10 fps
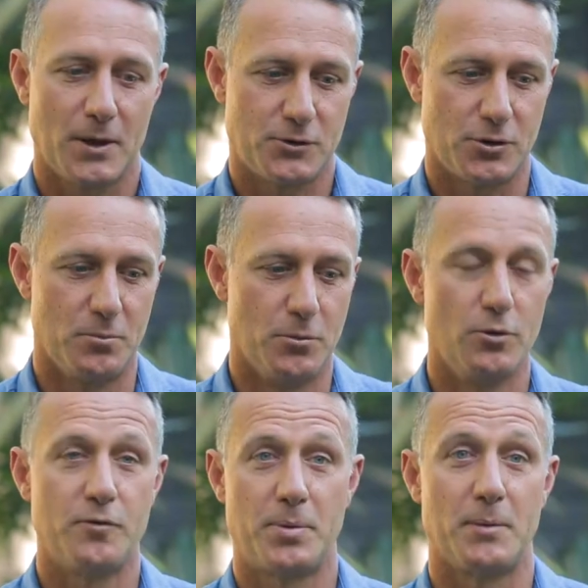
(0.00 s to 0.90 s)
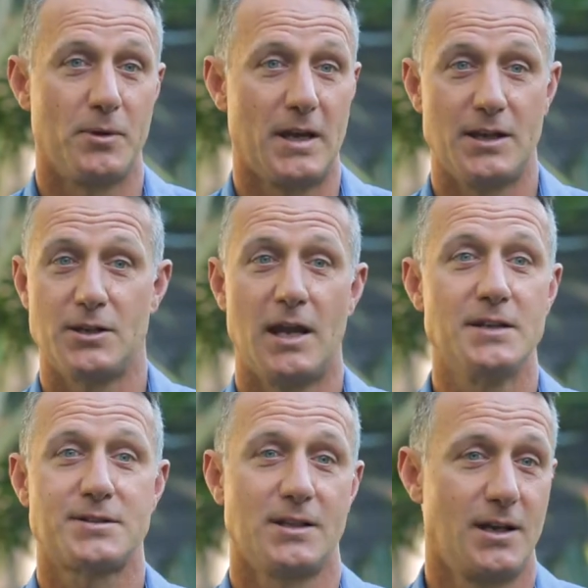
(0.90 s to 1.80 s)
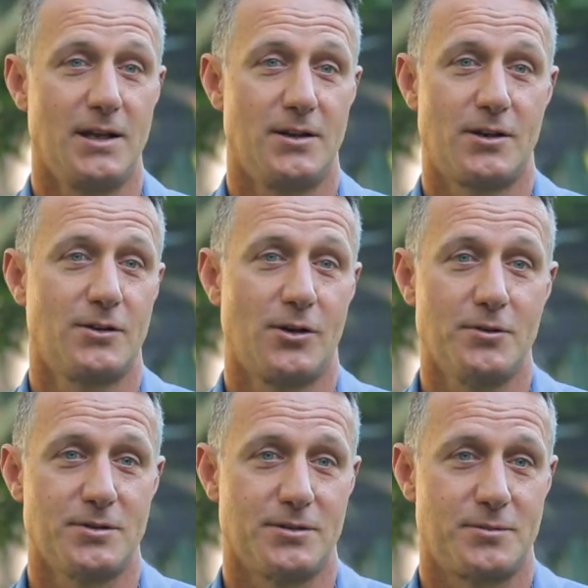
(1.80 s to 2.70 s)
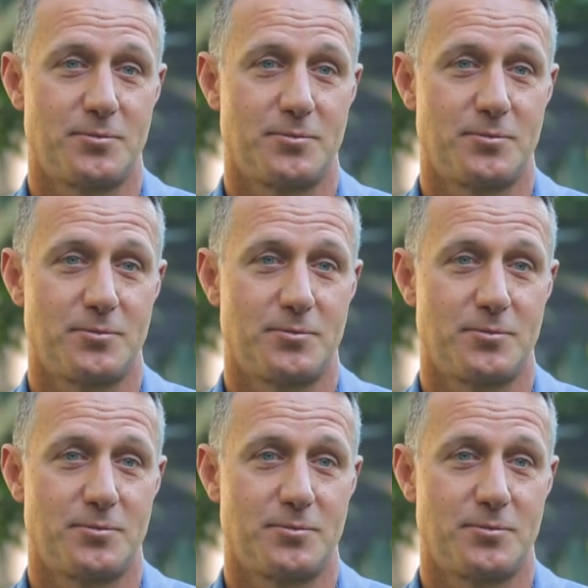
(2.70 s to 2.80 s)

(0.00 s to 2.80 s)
to move people instantly into ketosis